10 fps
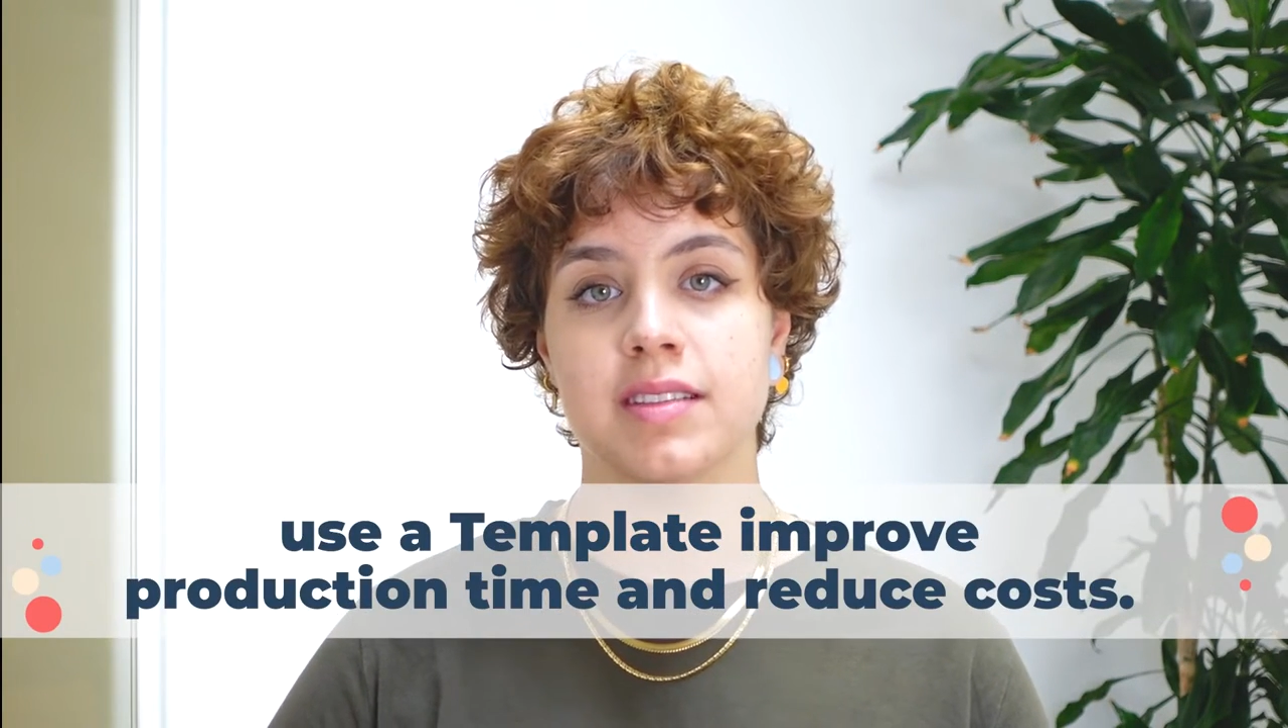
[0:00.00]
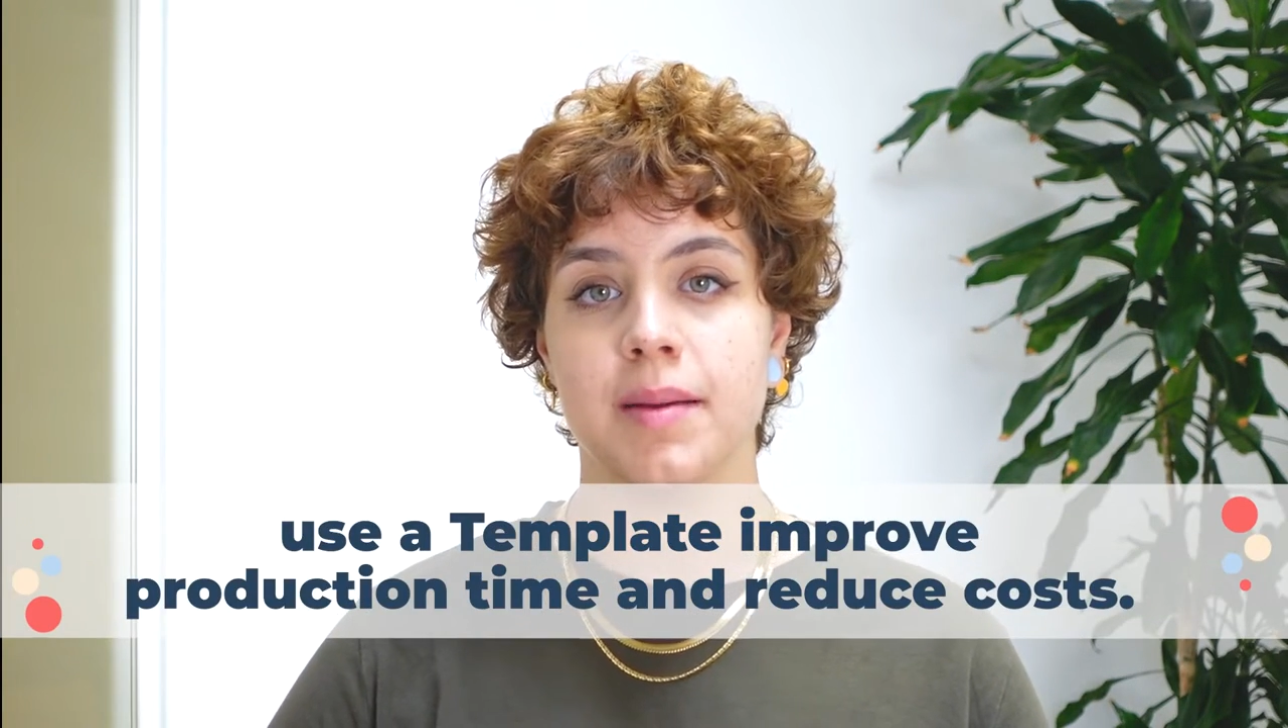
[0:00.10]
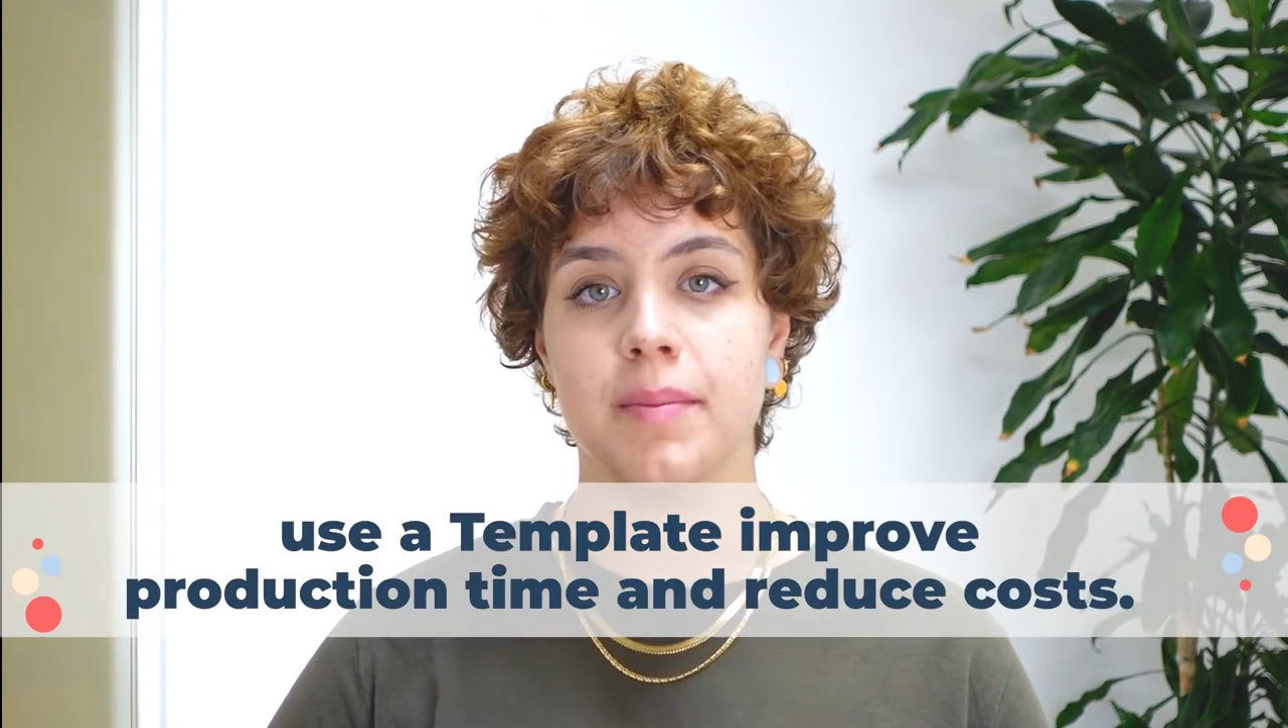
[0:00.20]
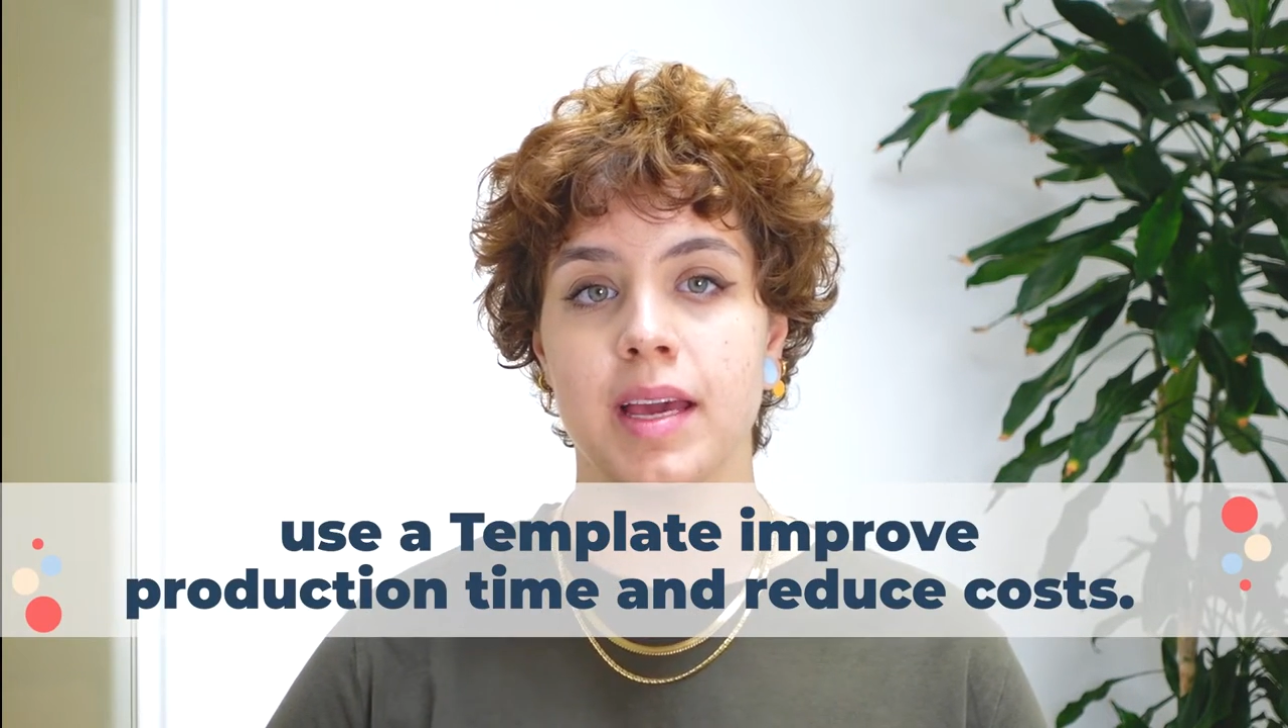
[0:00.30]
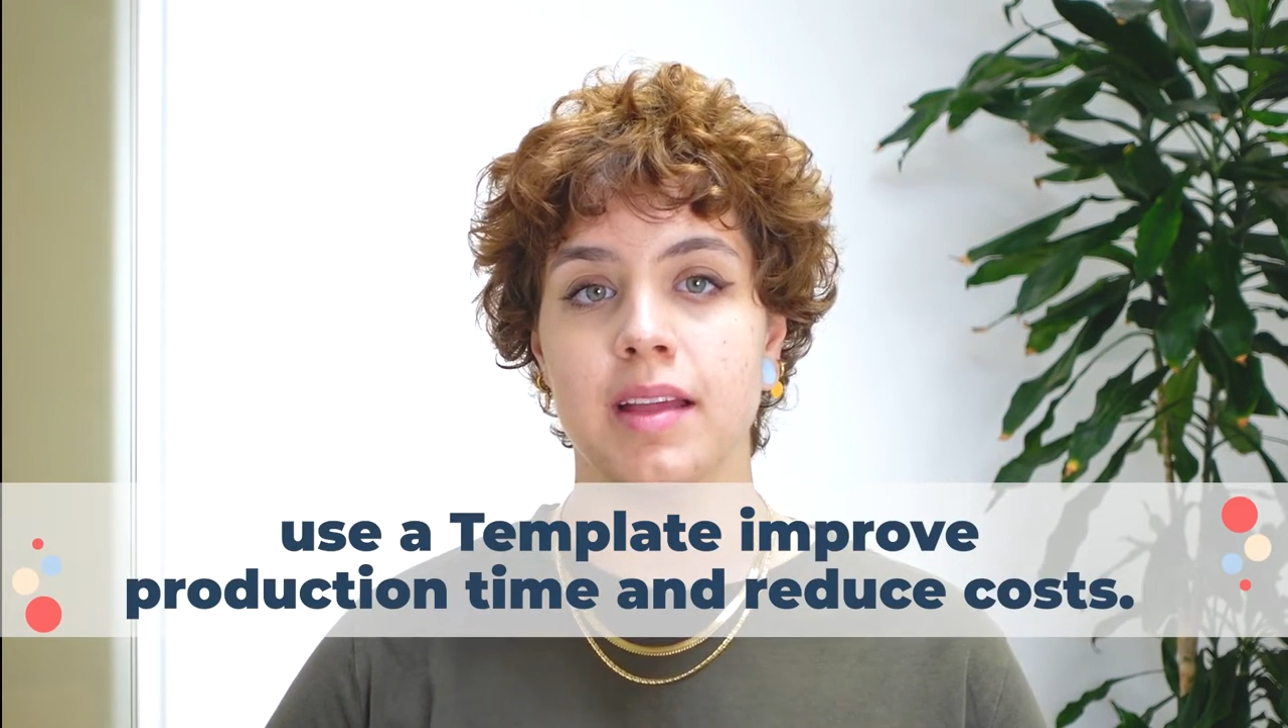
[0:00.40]

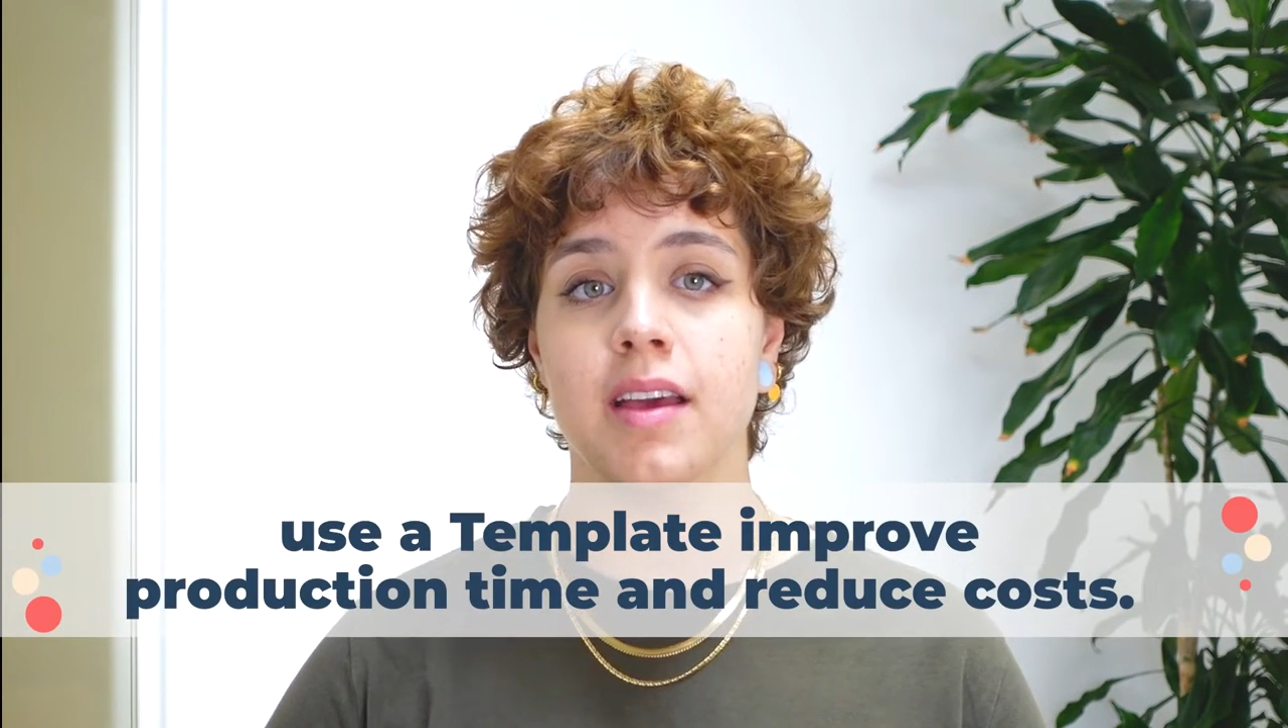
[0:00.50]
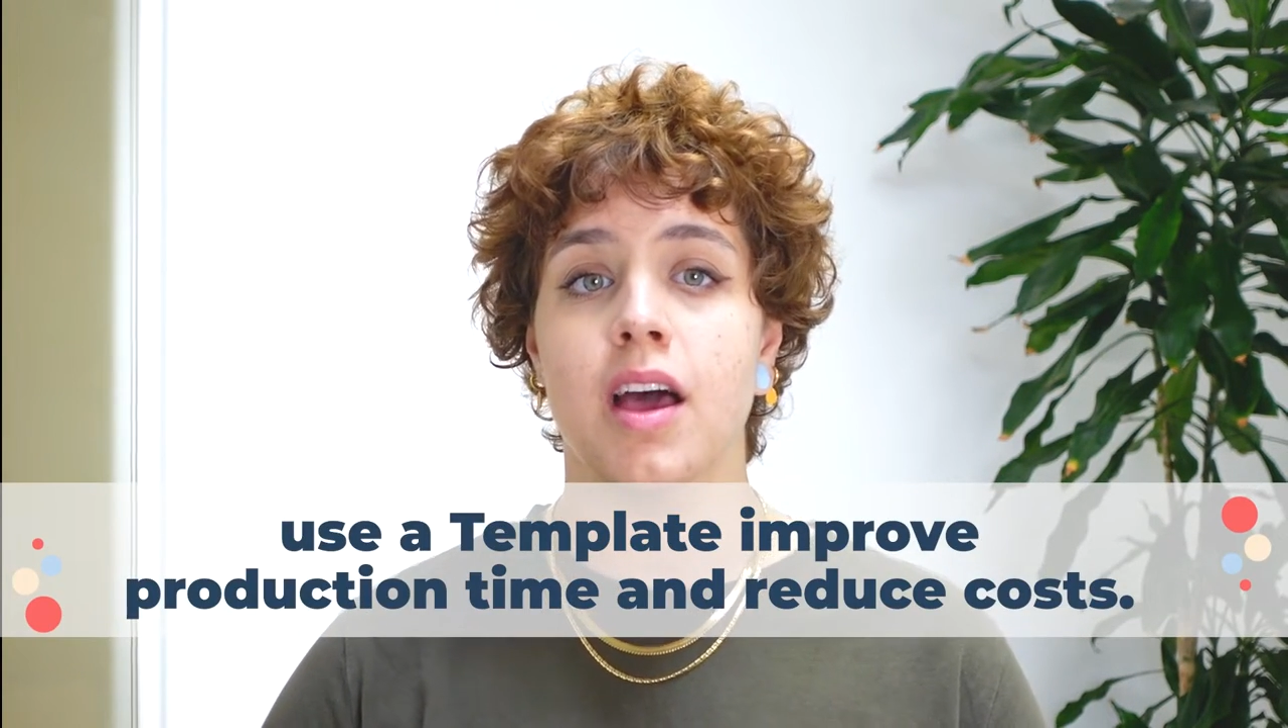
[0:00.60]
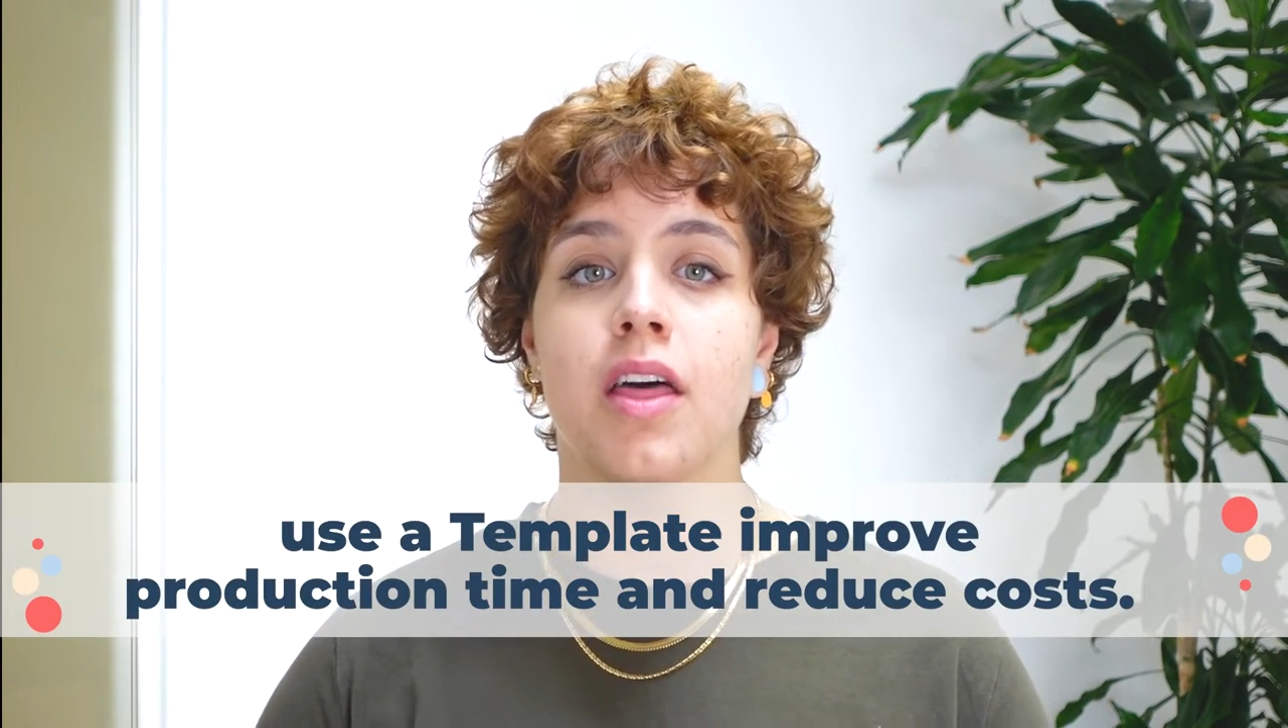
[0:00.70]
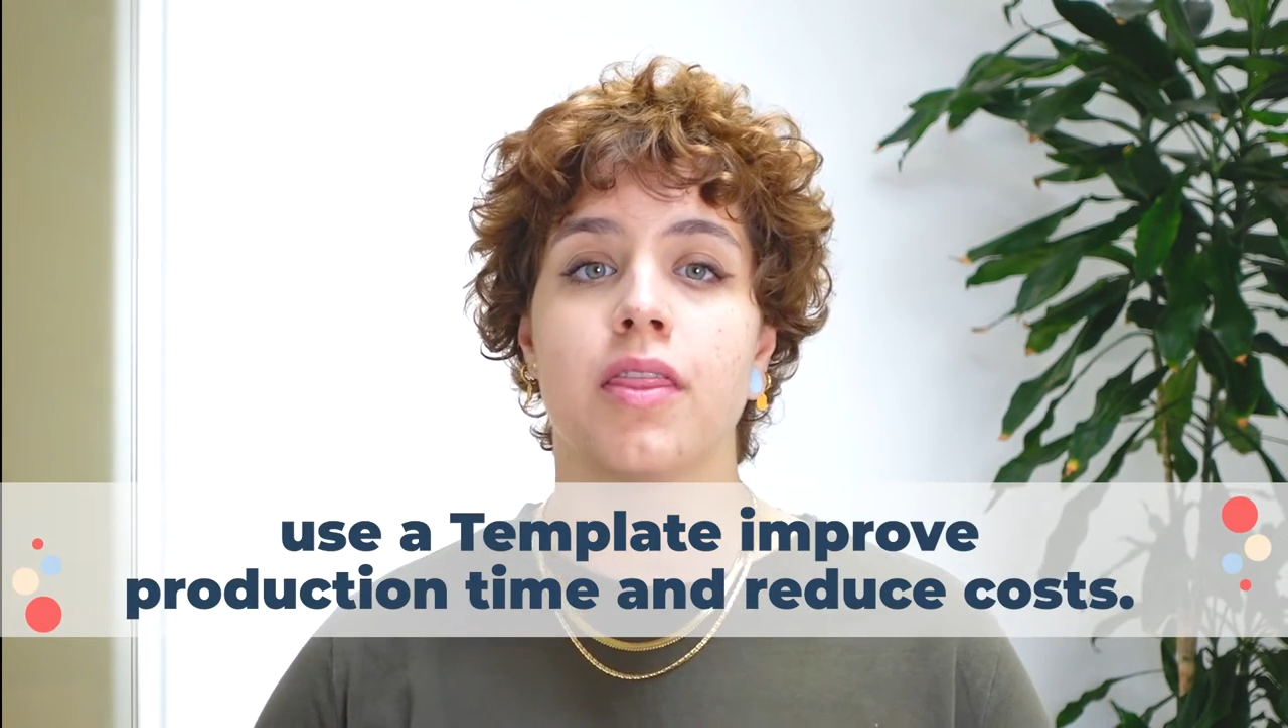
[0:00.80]
template,